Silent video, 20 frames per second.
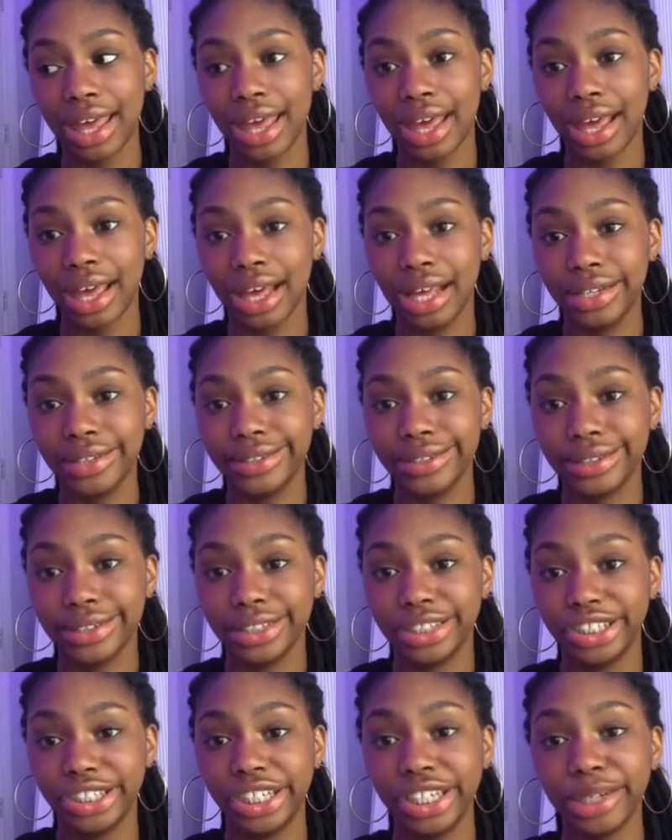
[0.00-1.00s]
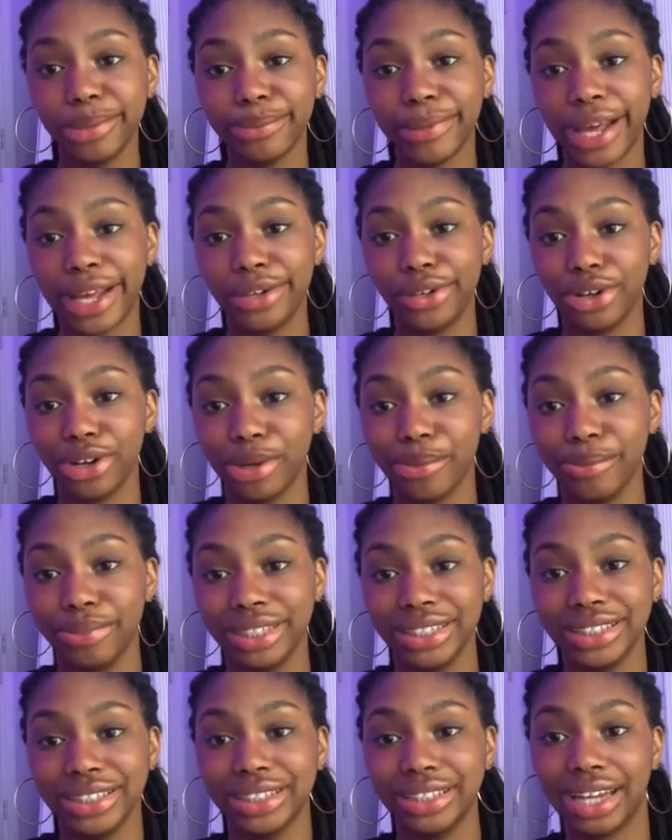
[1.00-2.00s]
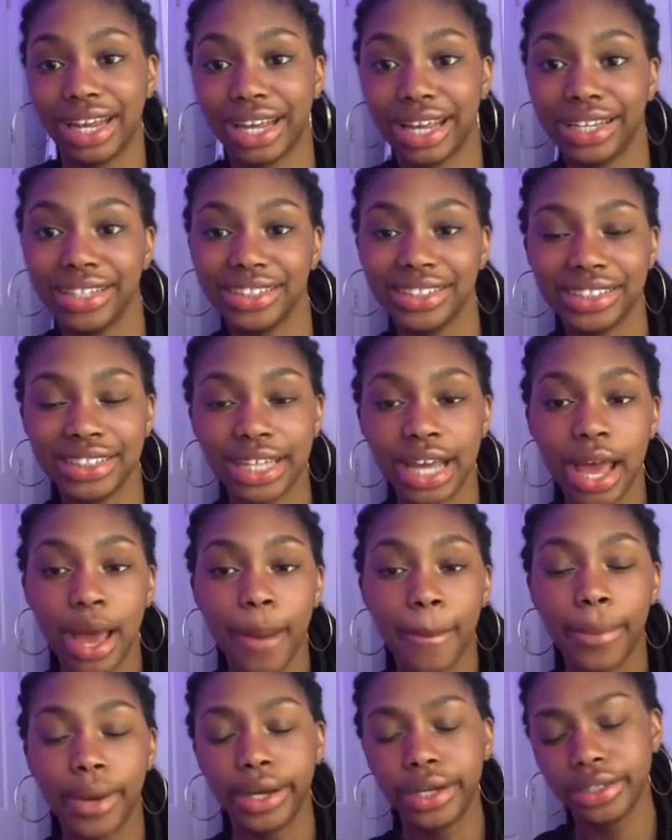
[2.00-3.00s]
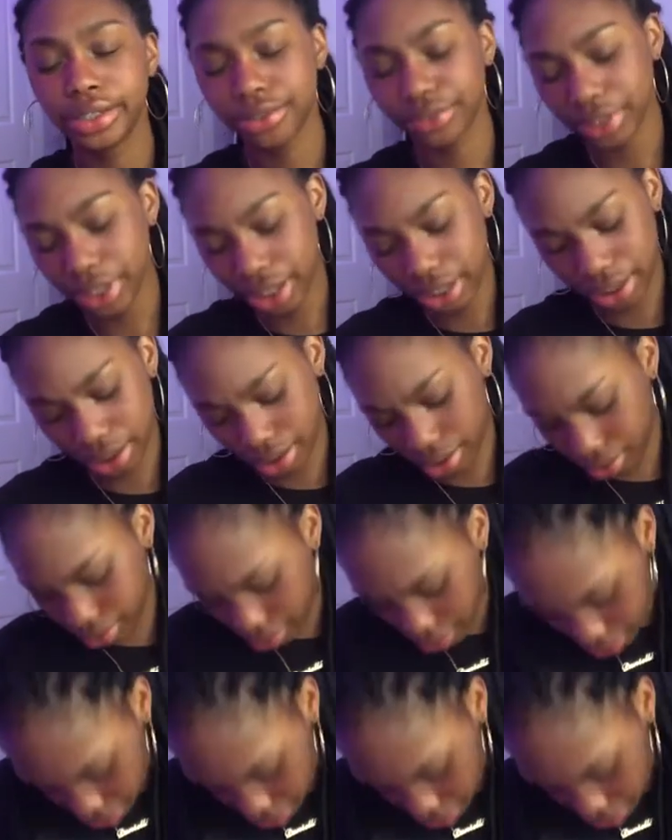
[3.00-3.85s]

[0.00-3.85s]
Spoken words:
it's a Shein Pandora bracelet, I guess. But it's really cute.